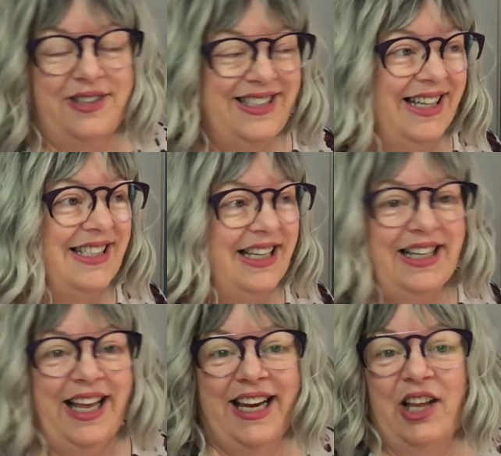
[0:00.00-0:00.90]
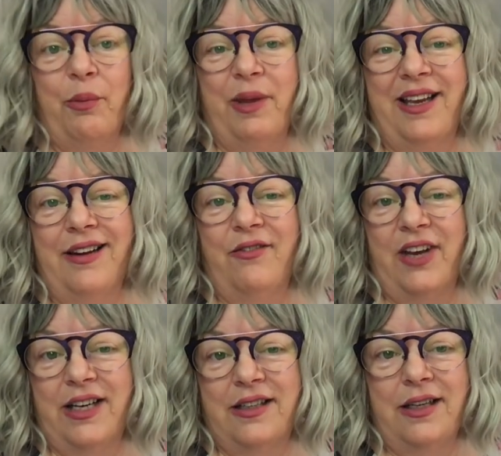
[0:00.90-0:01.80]
predicting that he'll be
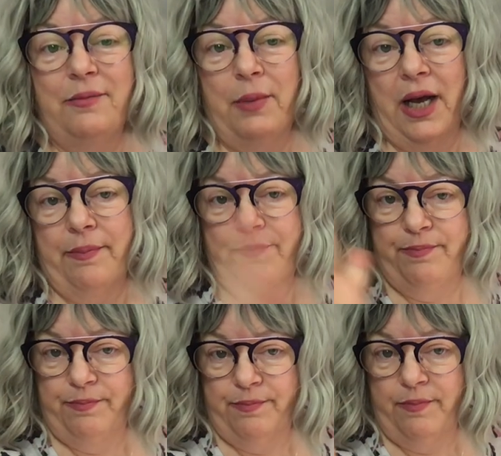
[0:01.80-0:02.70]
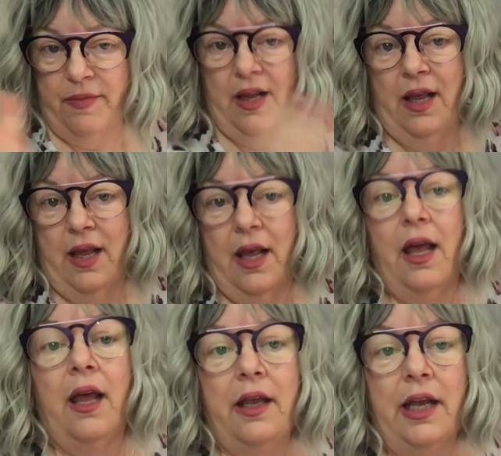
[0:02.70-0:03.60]
convicted, but
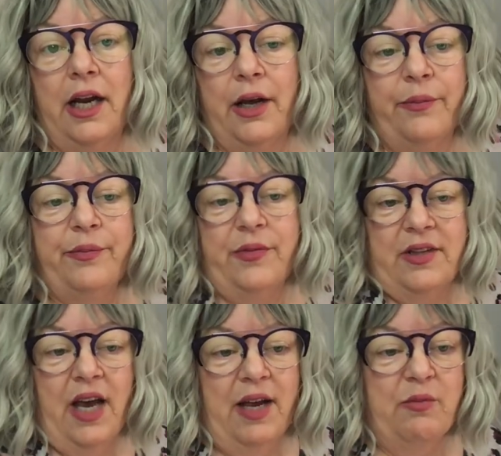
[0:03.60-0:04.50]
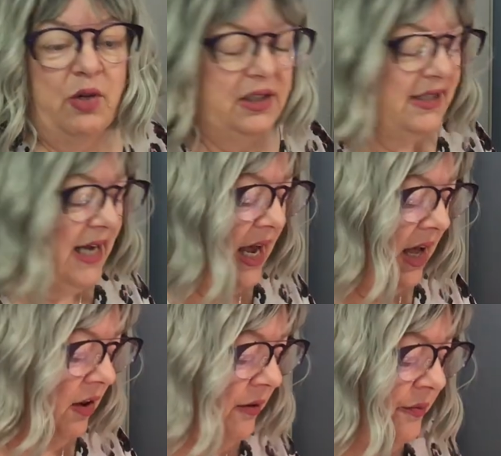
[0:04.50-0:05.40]
you know, time will
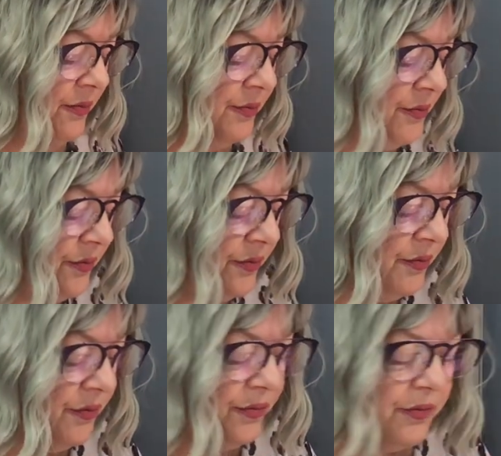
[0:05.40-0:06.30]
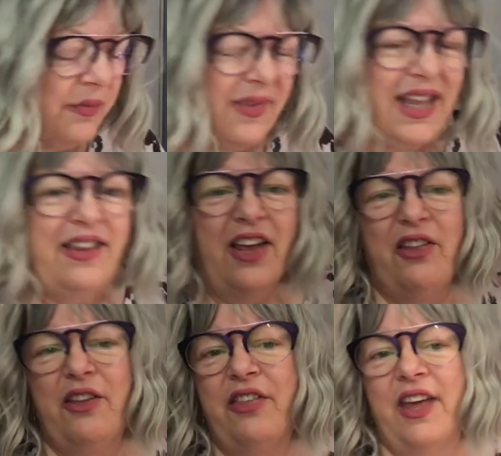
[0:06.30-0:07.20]
tell. The
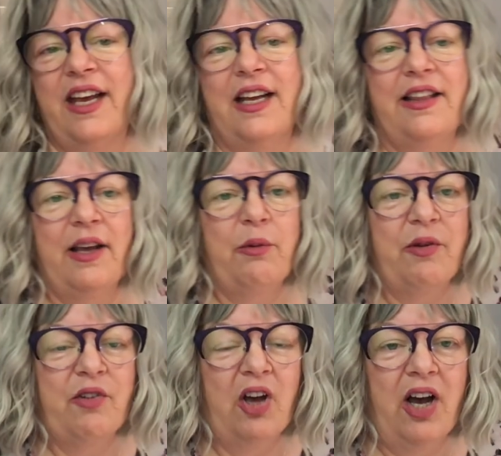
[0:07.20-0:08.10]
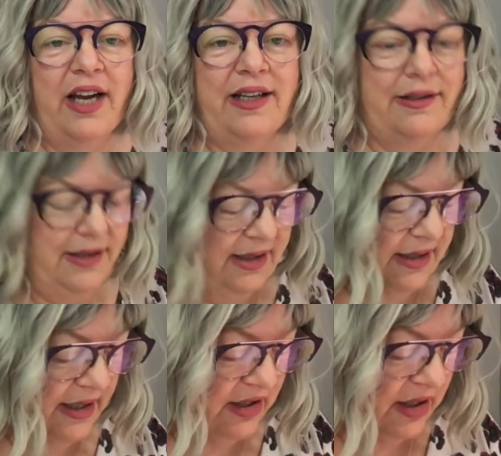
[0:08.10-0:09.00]
other thing that we've got, in
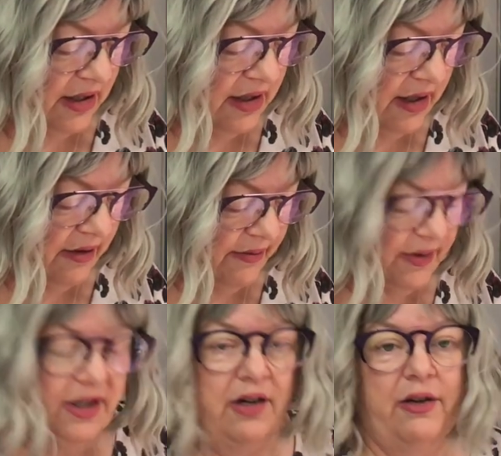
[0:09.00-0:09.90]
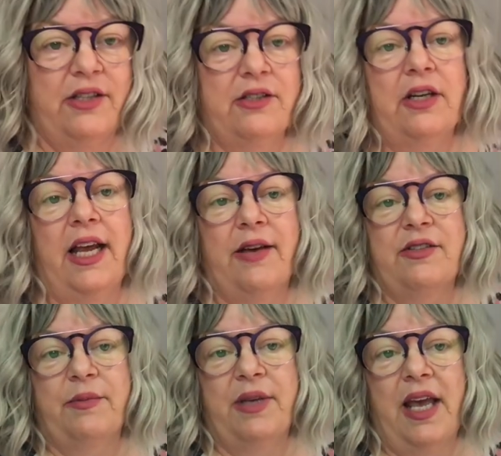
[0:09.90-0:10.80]
addition to, you know, he's going to have
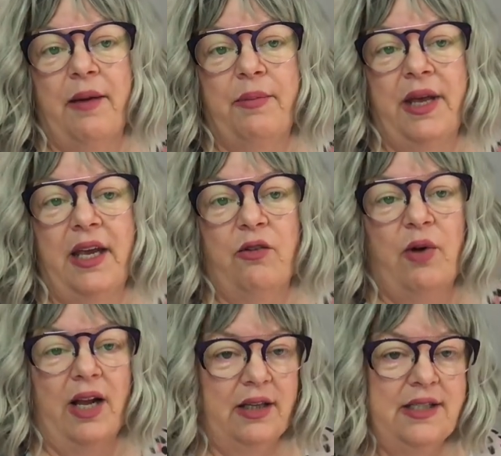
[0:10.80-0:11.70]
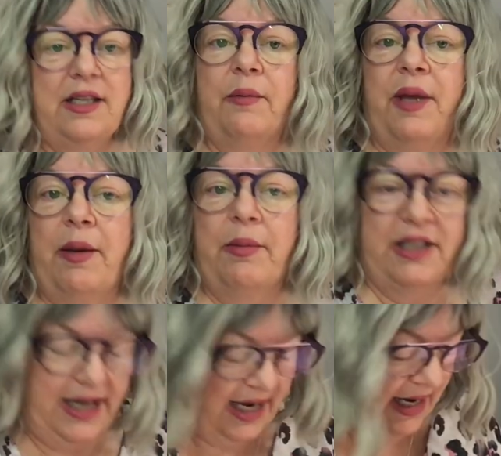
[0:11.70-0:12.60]
some campaign rallies, he'll be able to
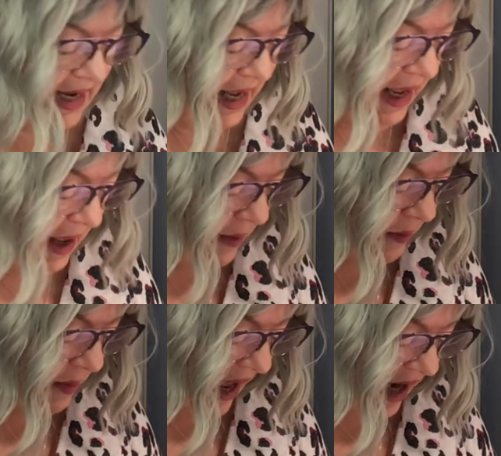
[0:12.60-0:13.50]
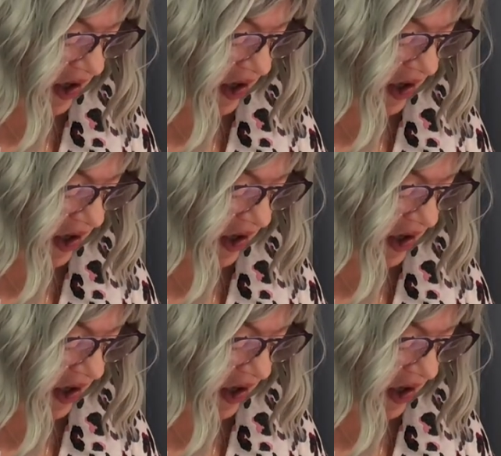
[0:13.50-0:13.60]
get back